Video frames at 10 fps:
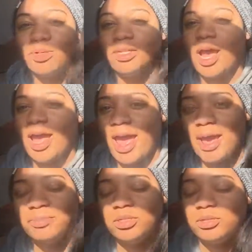which I
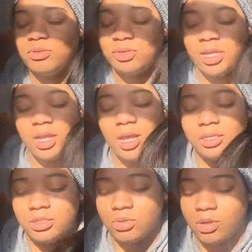absolutely
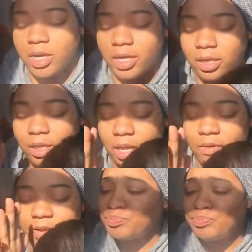adore and love.